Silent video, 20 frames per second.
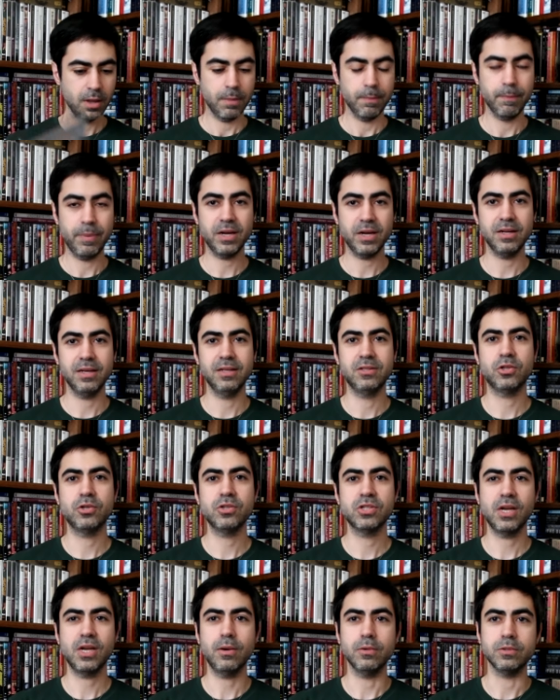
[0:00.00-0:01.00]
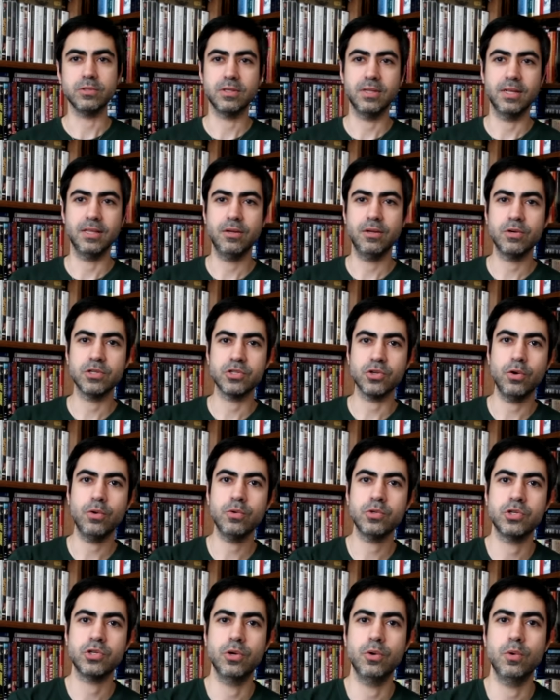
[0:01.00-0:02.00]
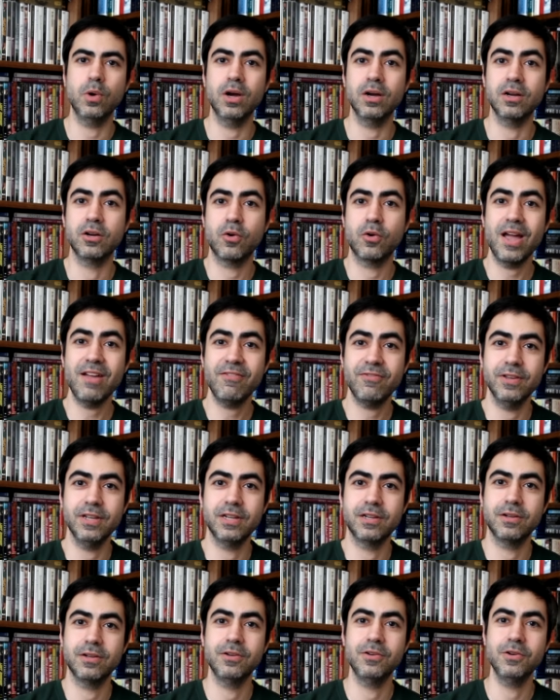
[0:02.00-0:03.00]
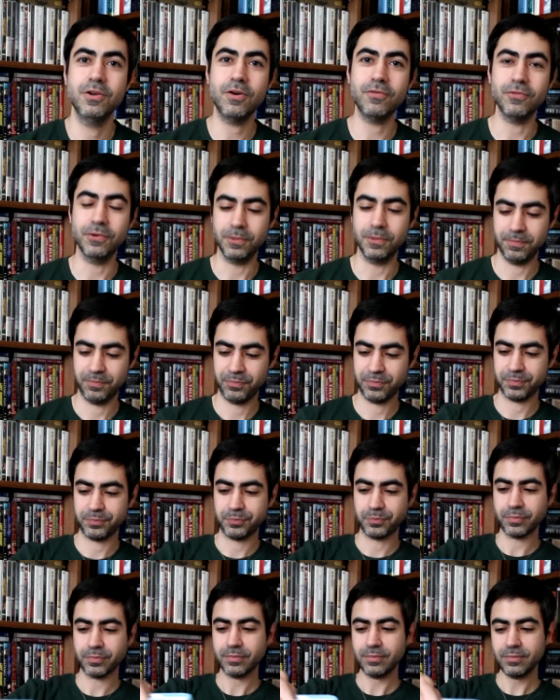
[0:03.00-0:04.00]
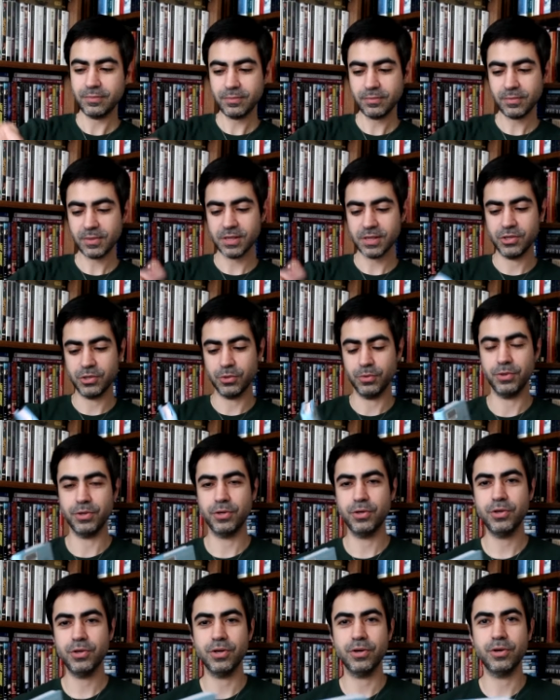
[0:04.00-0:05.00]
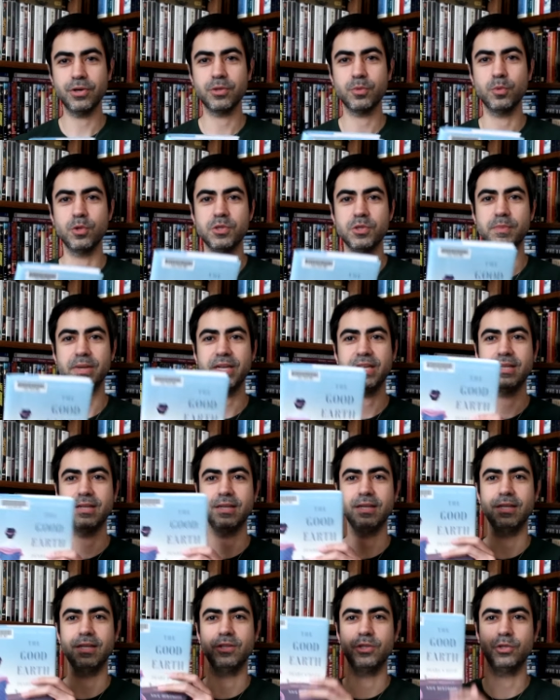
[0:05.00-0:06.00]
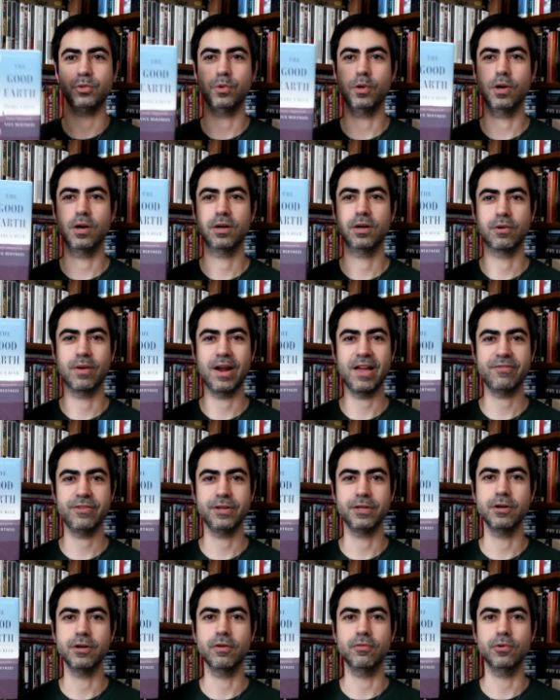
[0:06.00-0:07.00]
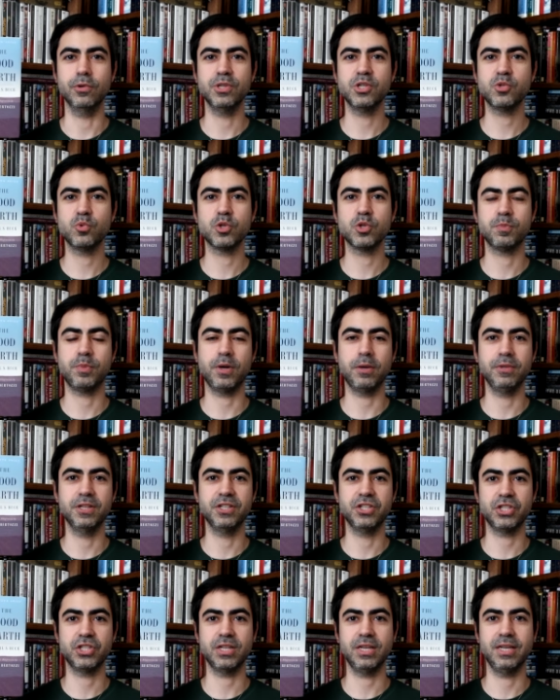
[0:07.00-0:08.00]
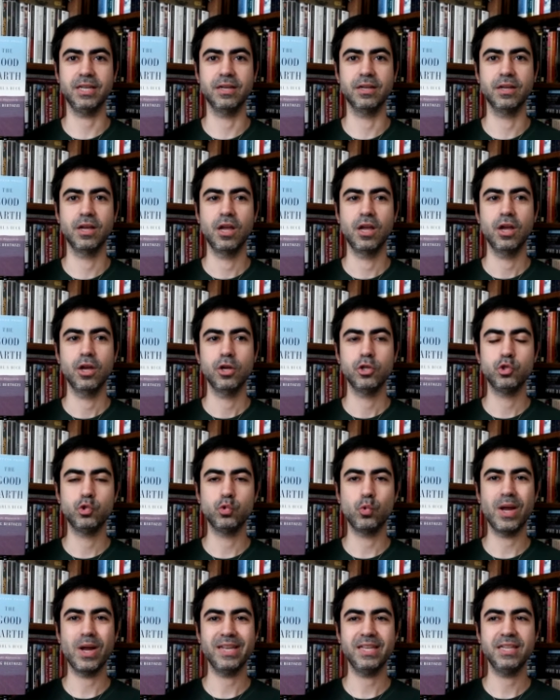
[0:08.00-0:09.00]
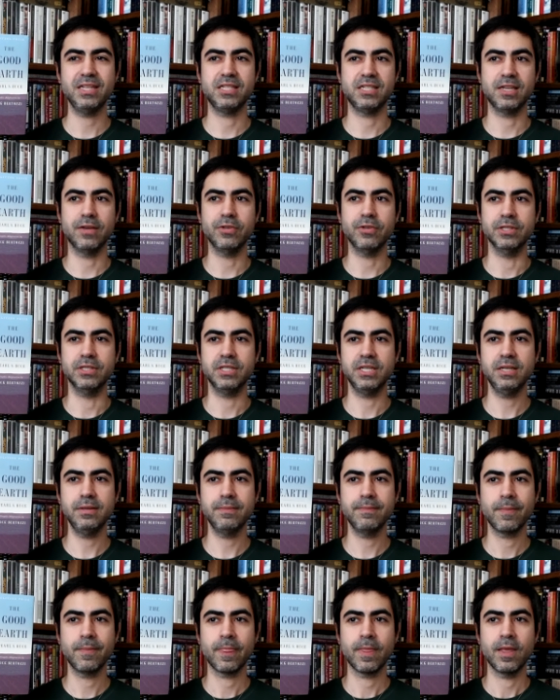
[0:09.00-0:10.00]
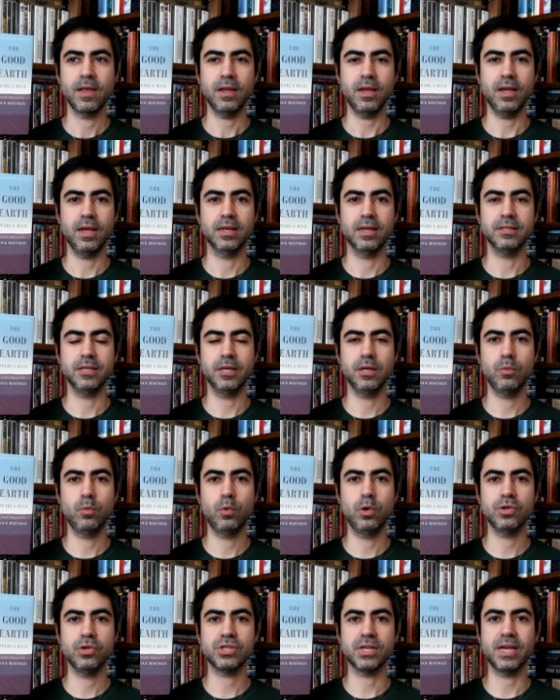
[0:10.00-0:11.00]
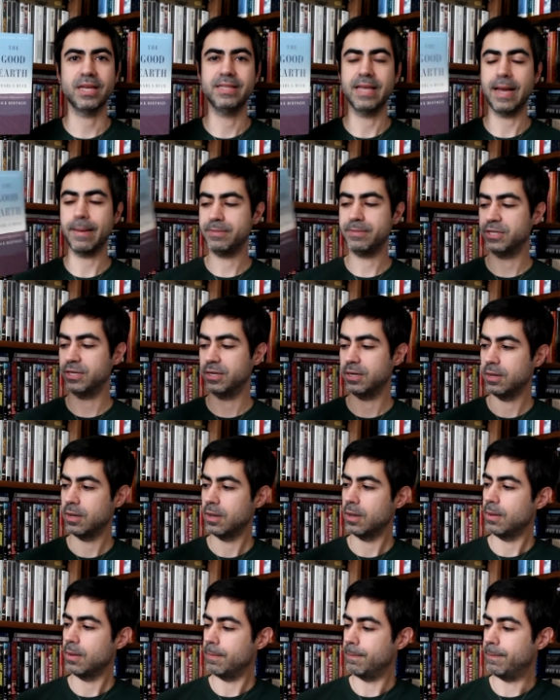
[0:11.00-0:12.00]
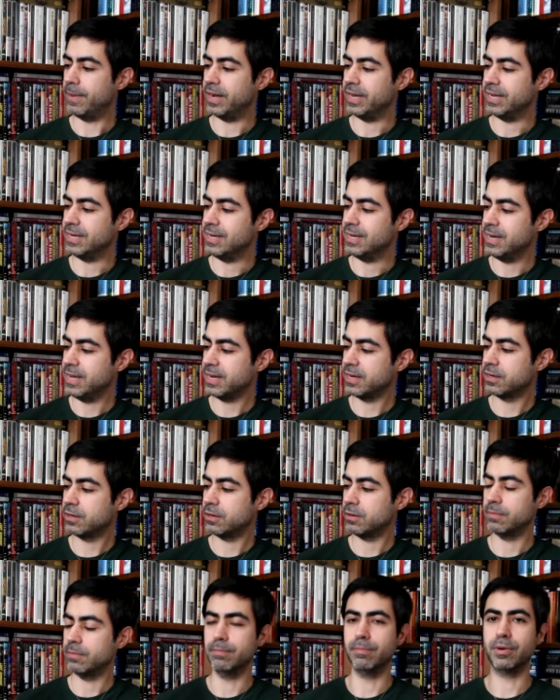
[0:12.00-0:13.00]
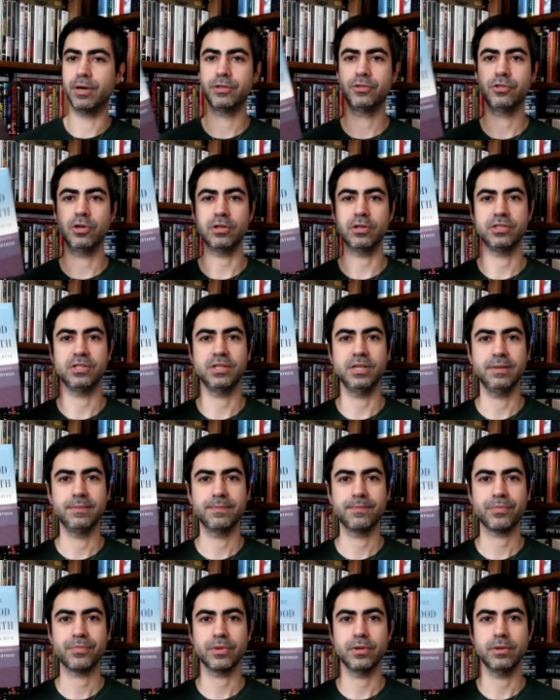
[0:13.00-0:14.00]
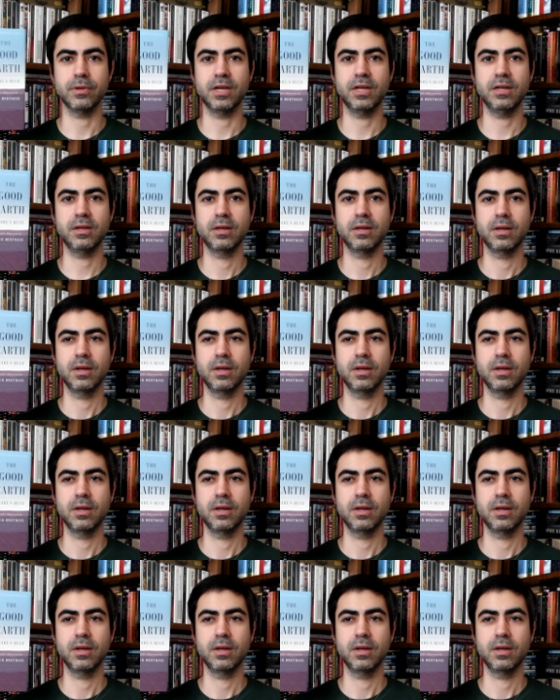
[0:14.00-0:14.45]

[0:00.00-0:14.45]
But it turns out that there is also a graphic novel. So The Good Earth was made into a graphic novel. This was published in 2017 and it was adapted by Nick Bertozzi. Okay.